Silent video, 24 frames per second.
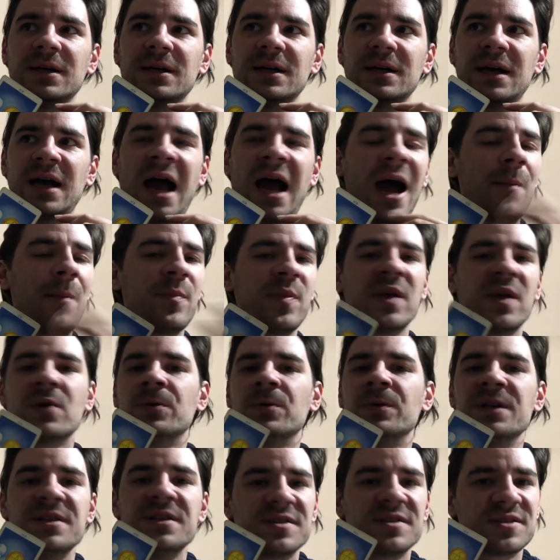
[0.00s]
happy
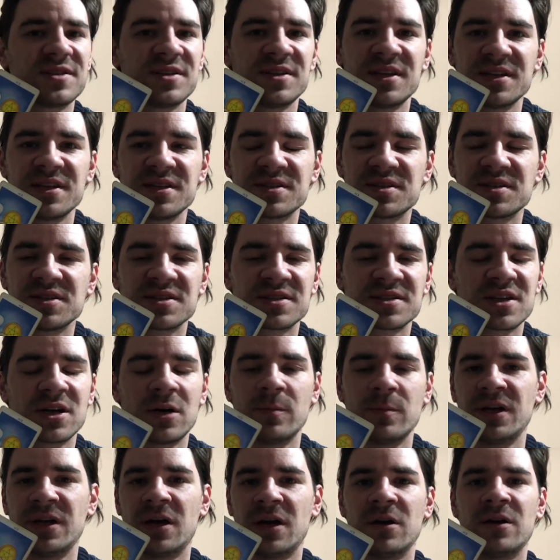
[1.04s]
coincidences
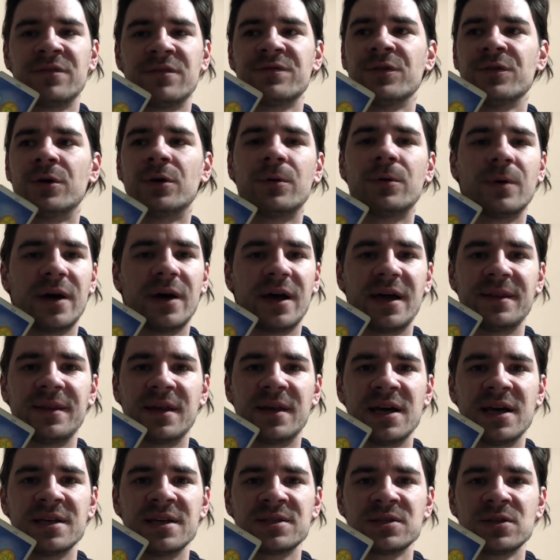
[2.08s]
coming out of nowhere
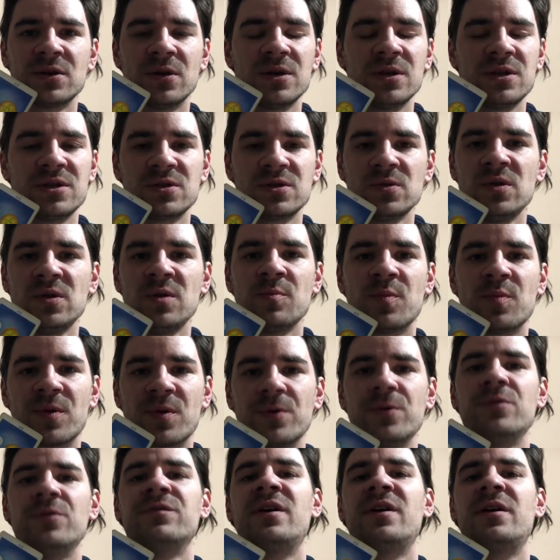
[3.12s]
that is going to
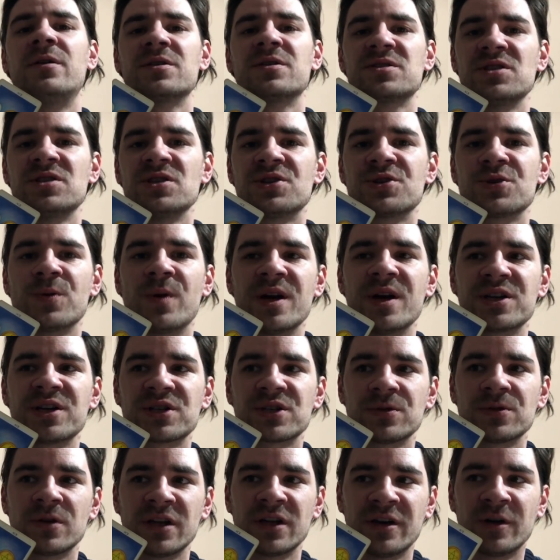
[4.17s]
improve our situation
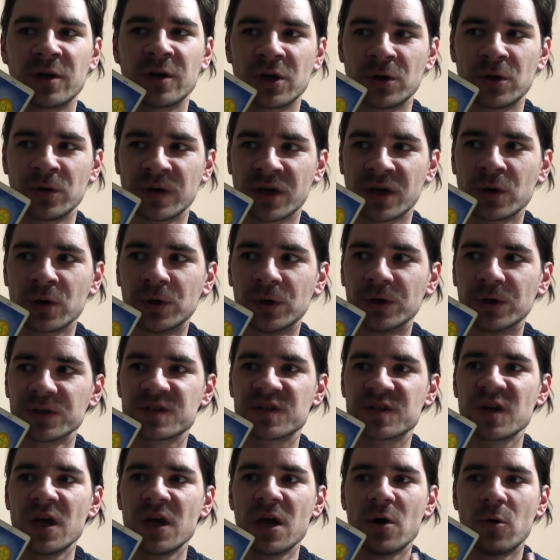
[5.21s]
on our own accord.
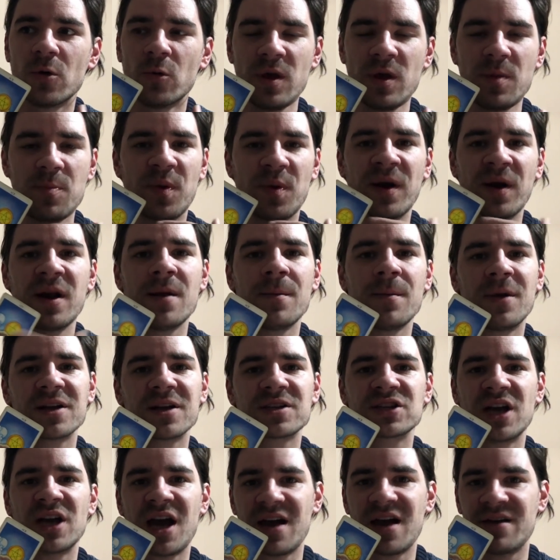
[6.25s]
We pretty much
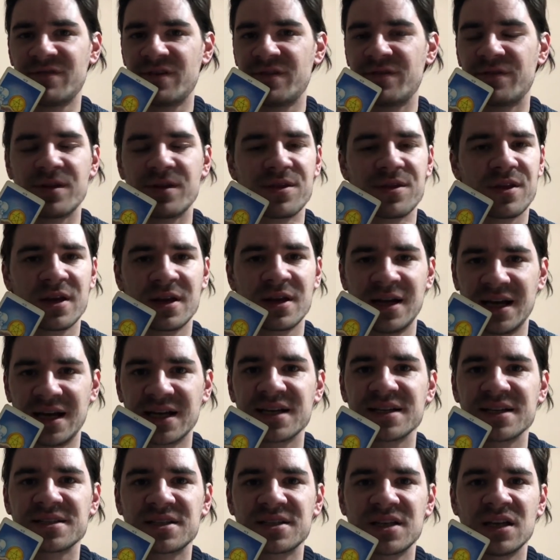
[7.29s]
have everything, like I
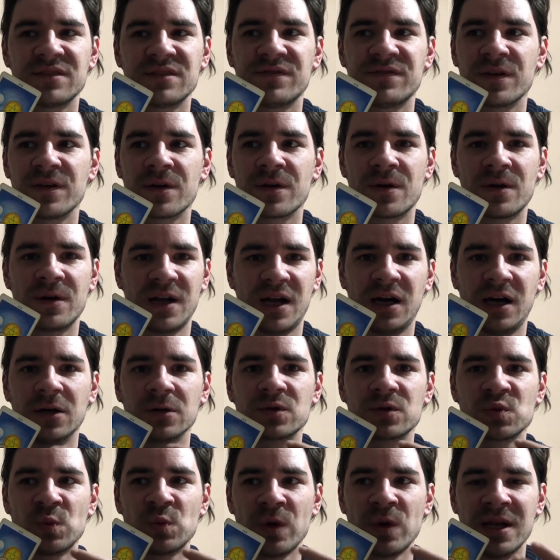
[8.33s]
said, figured
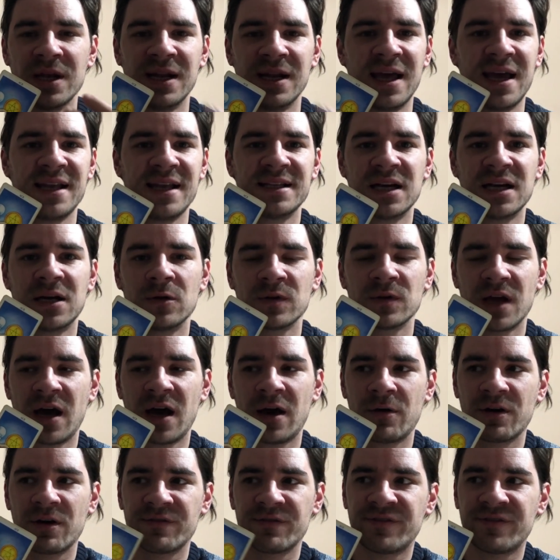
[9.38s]
out. We lay down
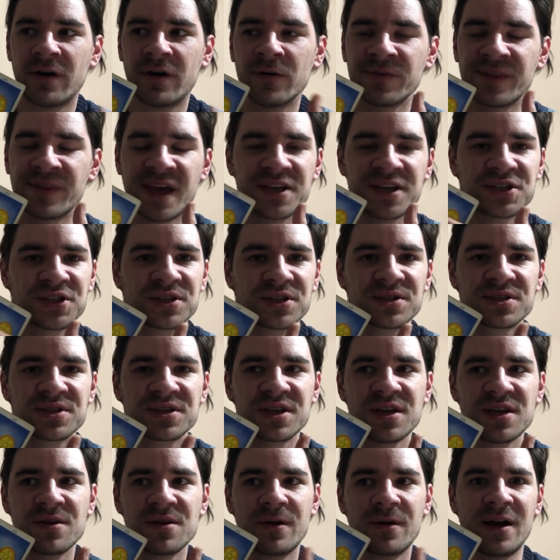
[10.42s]
our foundations
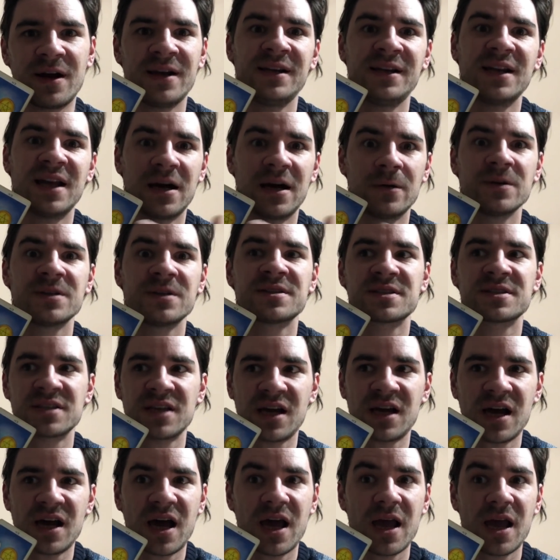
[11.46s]
here and now it's
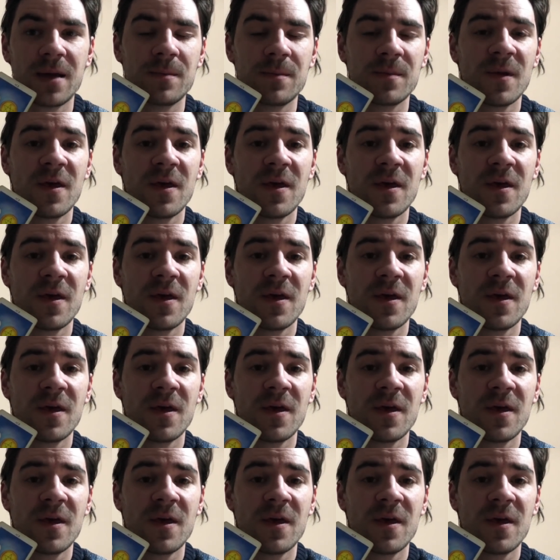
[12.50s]
time